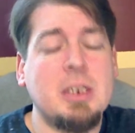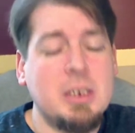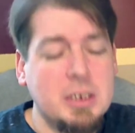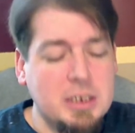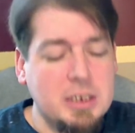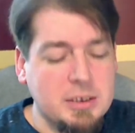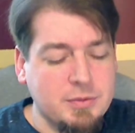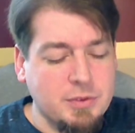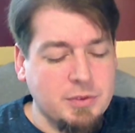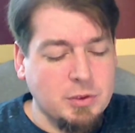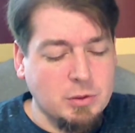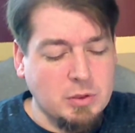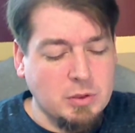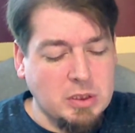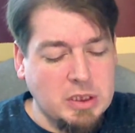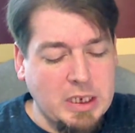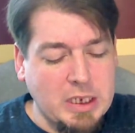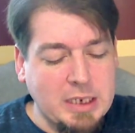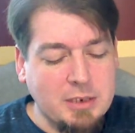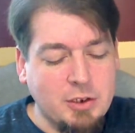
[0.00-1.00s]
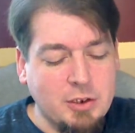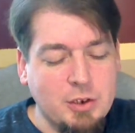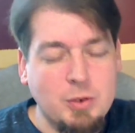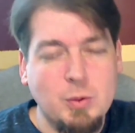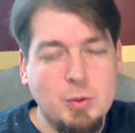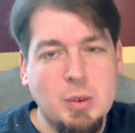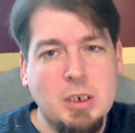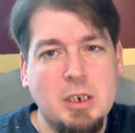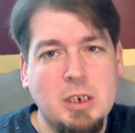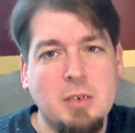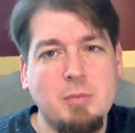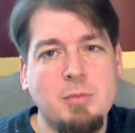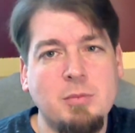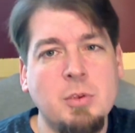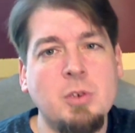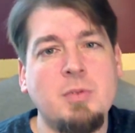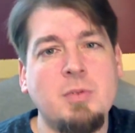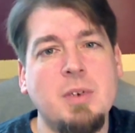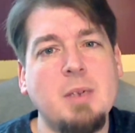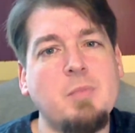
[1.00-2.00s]
If you're looking to
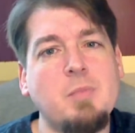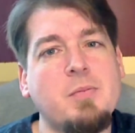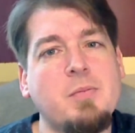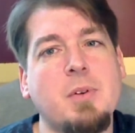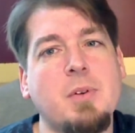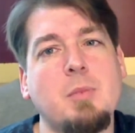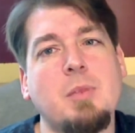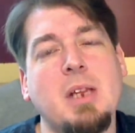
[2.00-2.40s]
move up from,